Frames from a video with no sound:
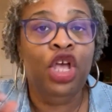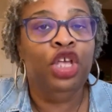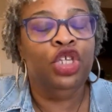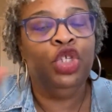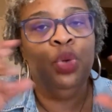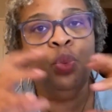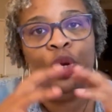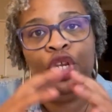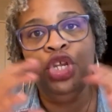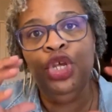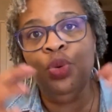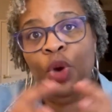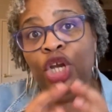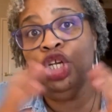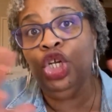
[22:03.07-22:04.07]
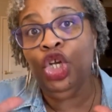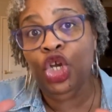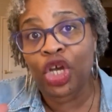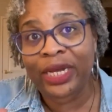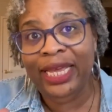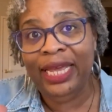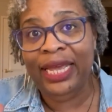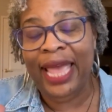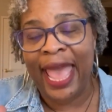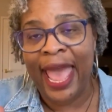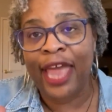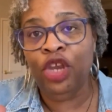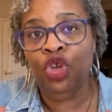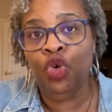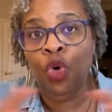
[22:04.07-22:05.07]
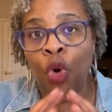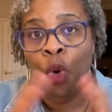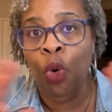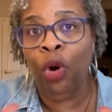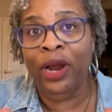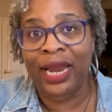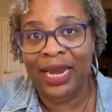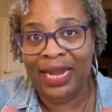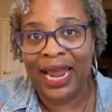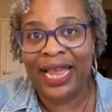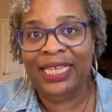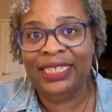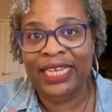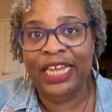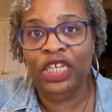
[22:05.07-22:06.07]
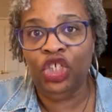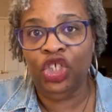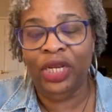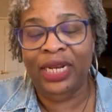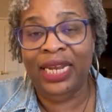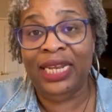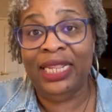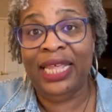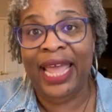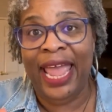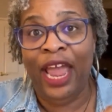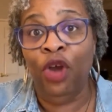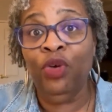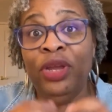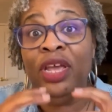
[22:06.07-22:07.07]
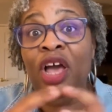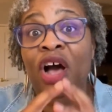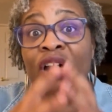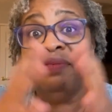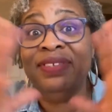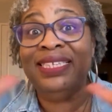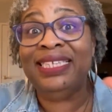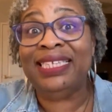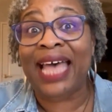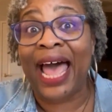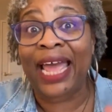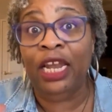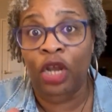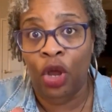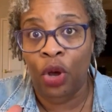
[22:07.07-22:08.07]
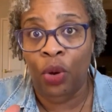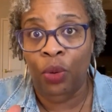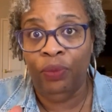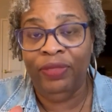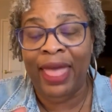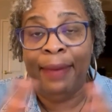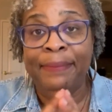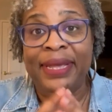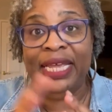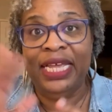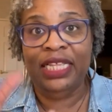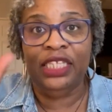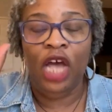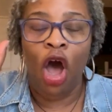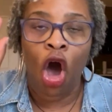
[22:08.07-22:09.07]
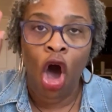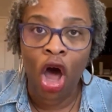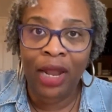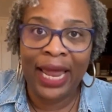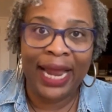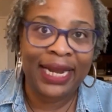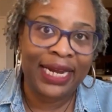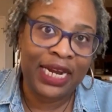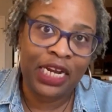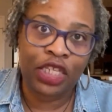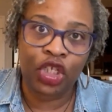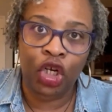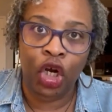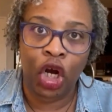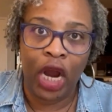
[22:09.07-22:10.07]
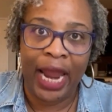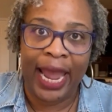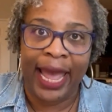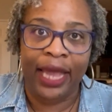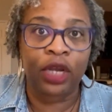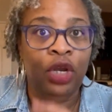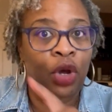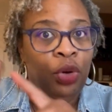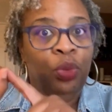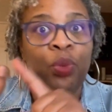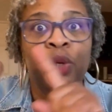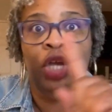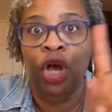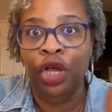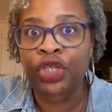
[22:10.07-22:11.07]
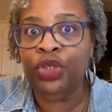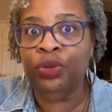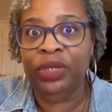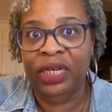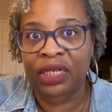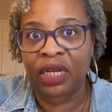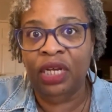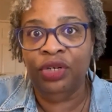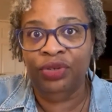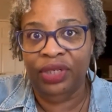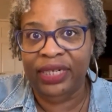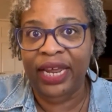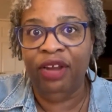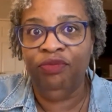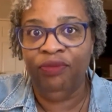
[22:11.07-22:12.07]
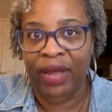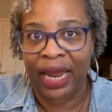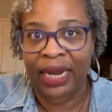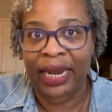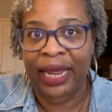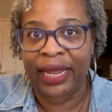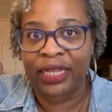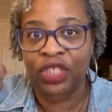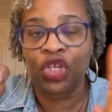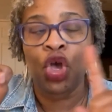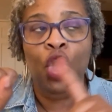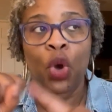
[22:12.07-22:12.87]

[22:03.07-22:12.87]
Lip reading: So when you are looking at your organization in the area of silo, that means all I need is a grant. No, we also need to understand finance.